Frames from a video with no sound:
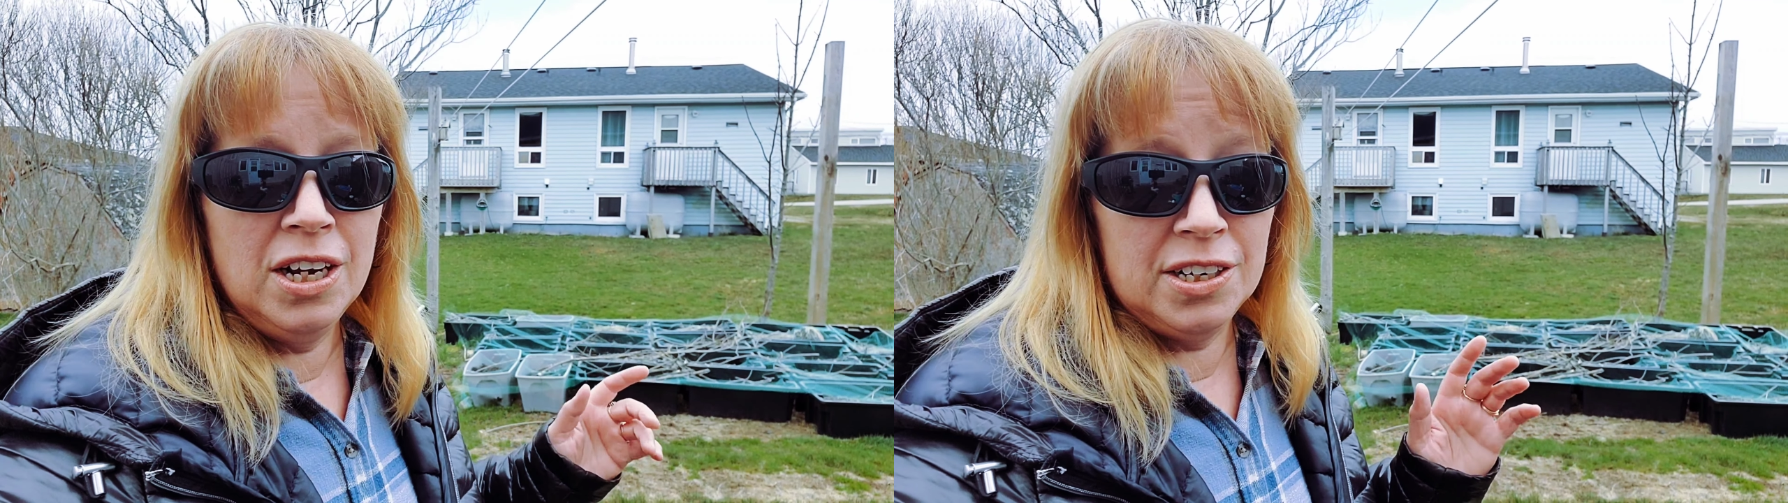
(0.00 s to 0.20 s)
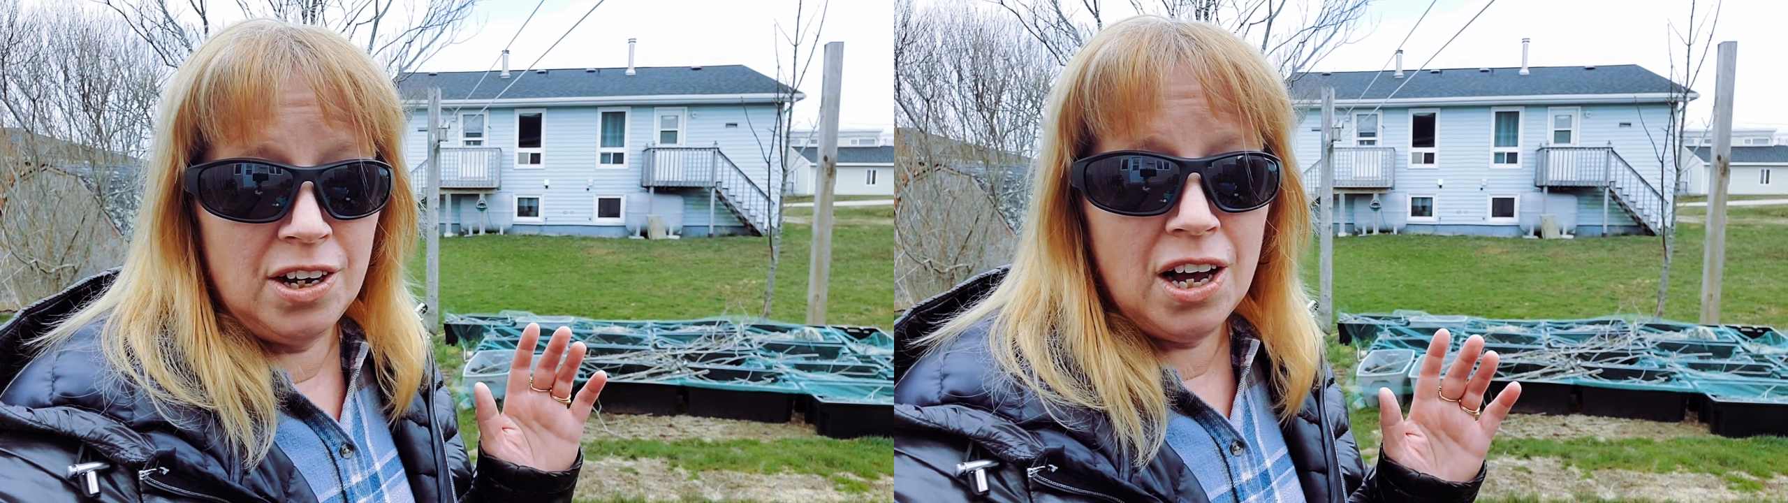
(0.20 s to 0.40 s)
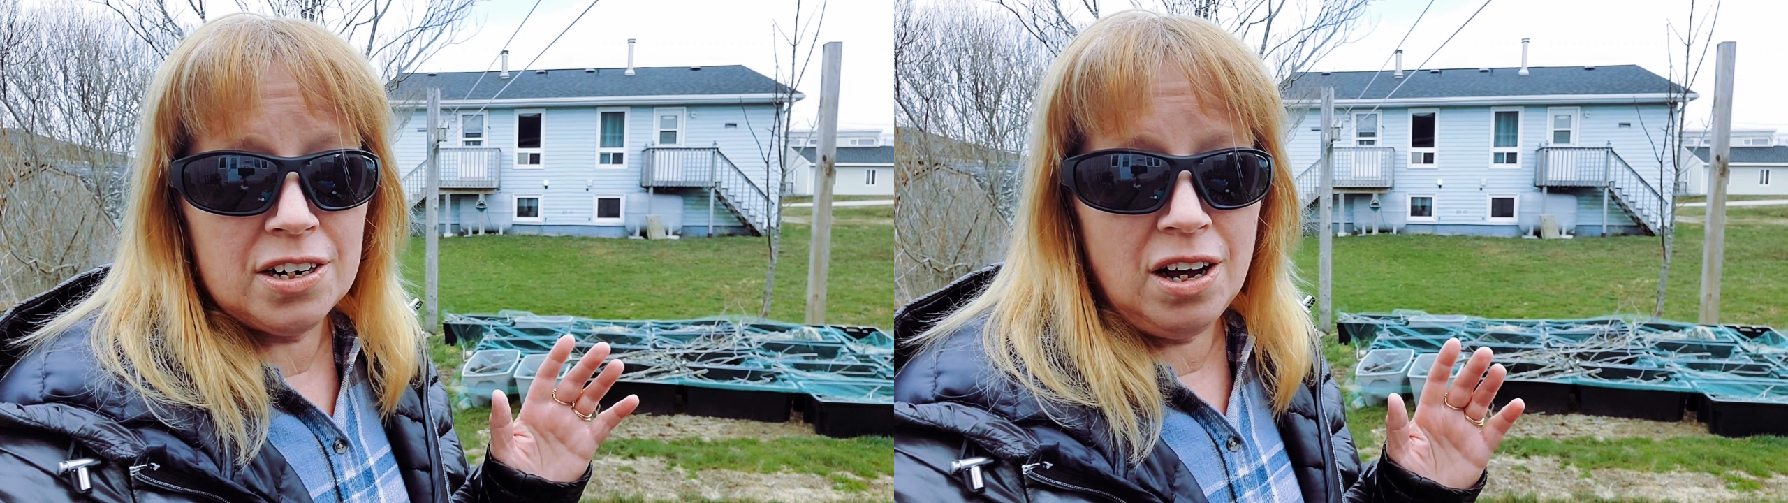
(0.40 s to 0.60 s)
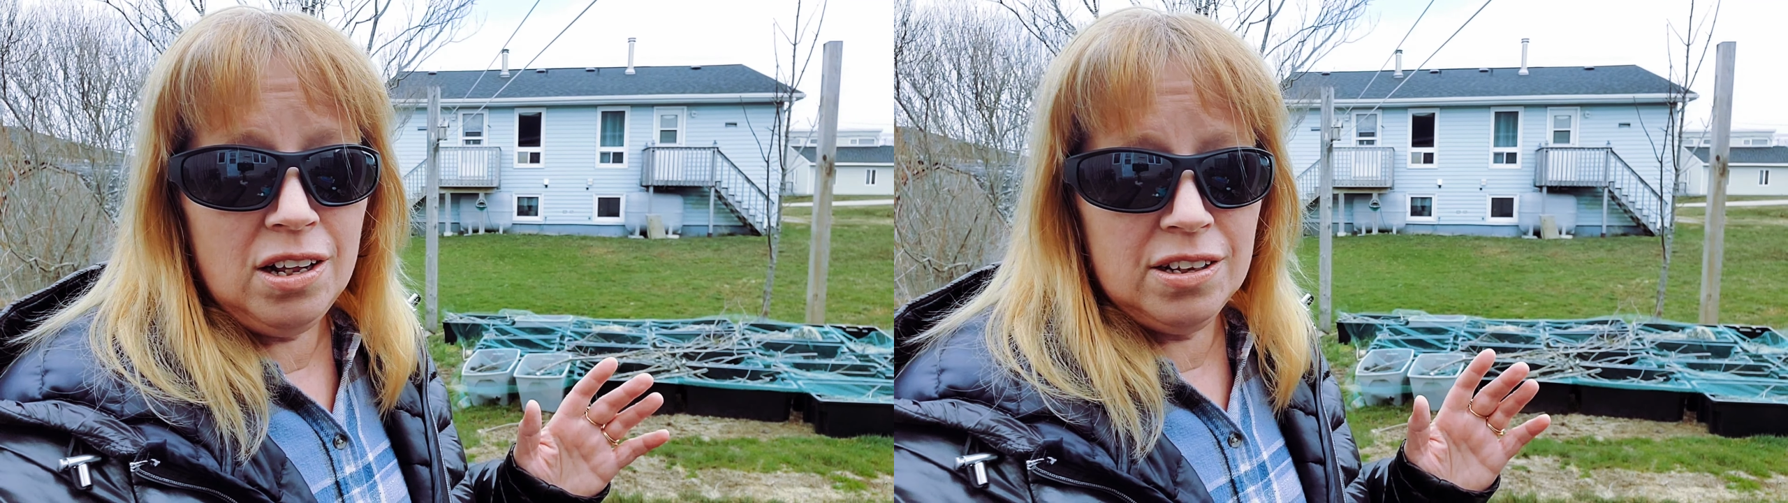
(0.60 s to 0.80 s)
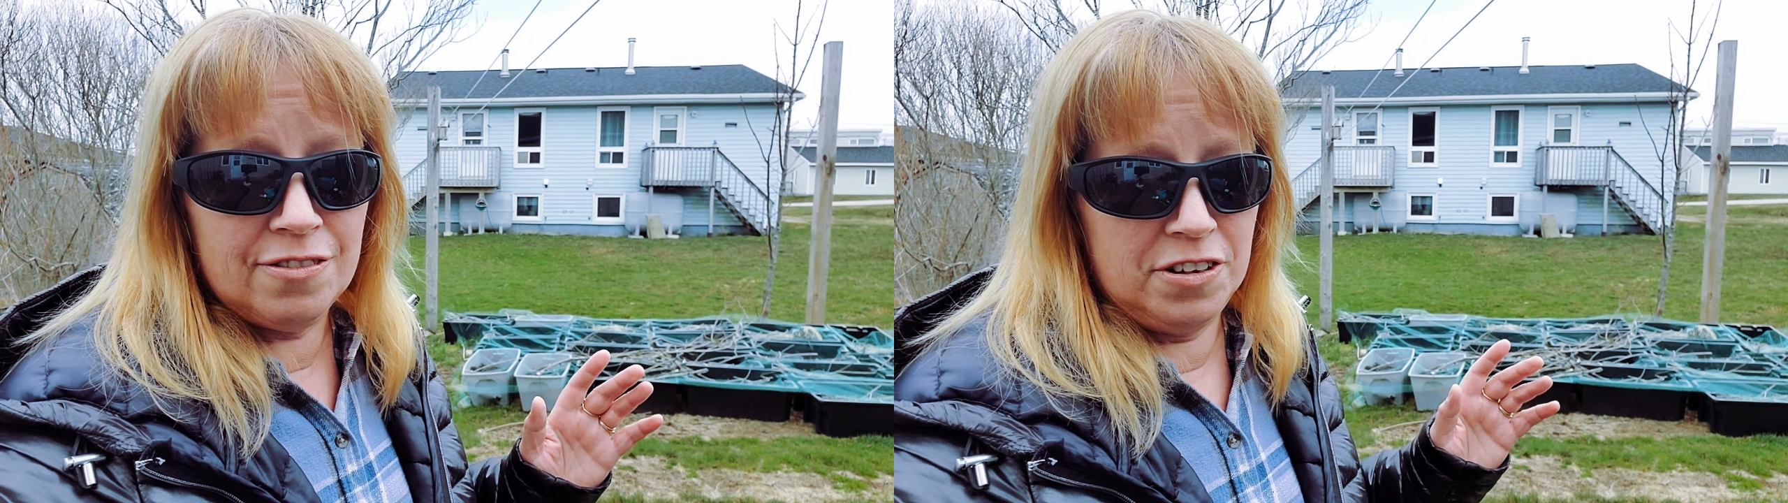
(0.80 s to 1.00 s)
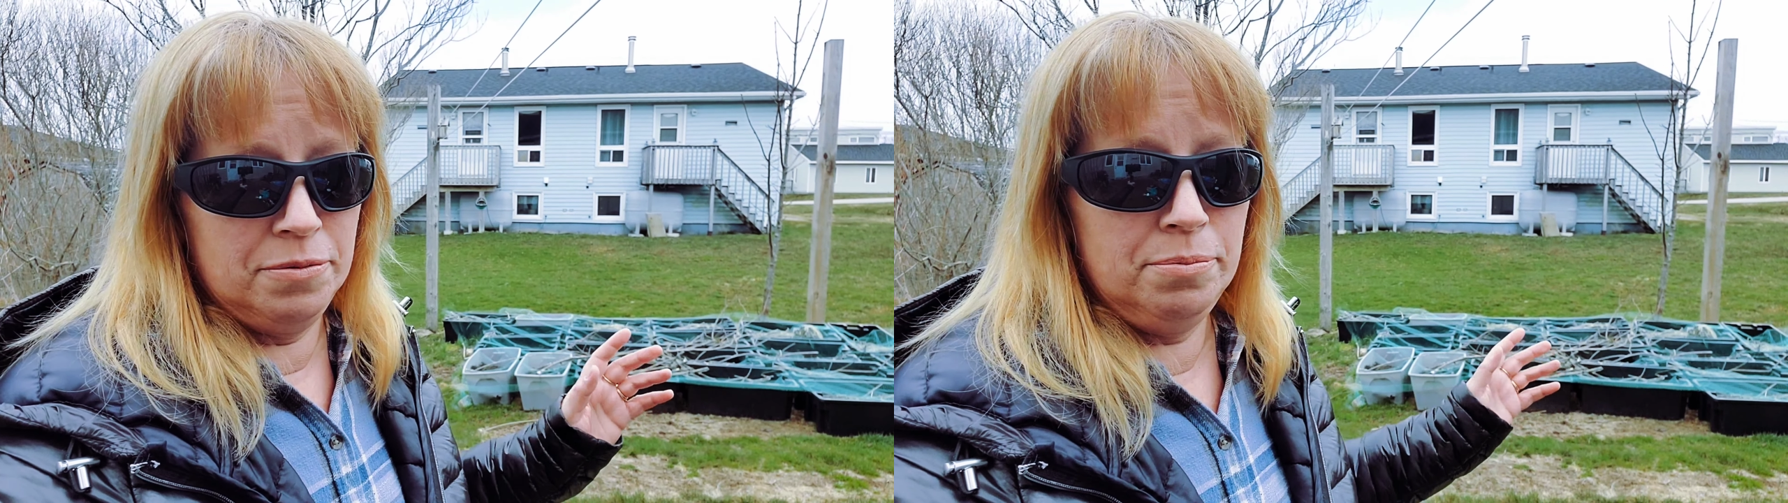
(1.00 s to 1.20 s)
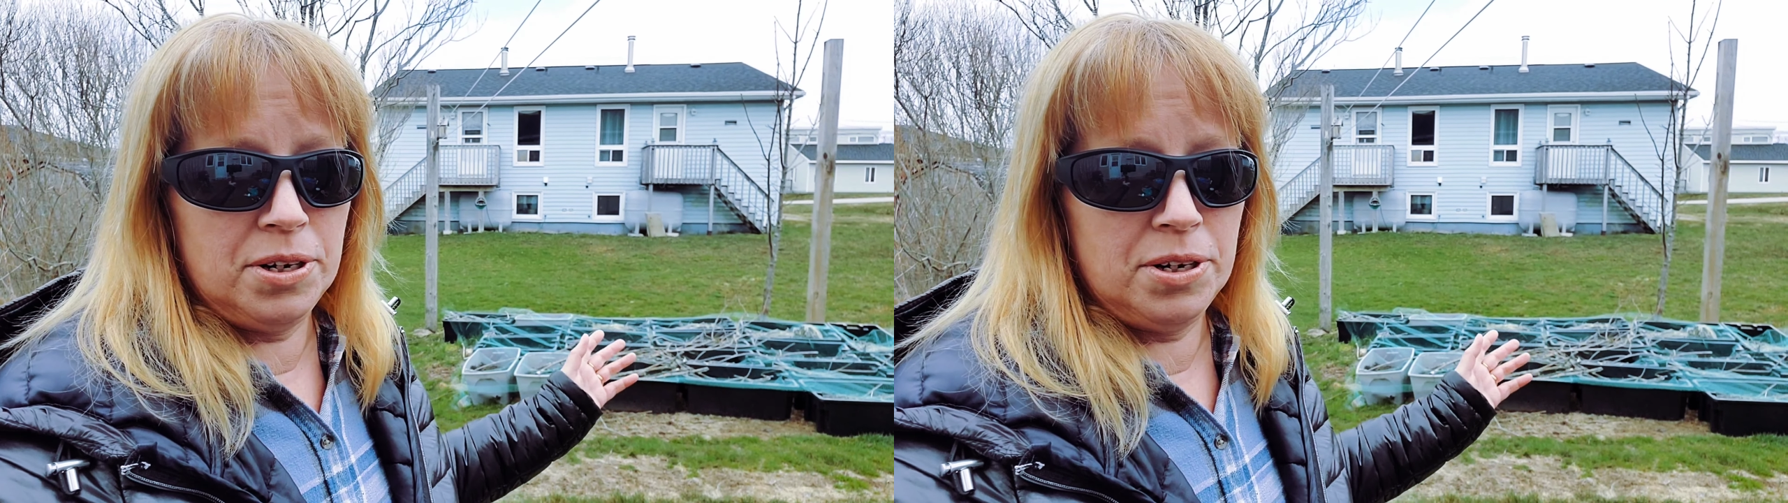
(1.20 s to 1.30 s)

not all of them,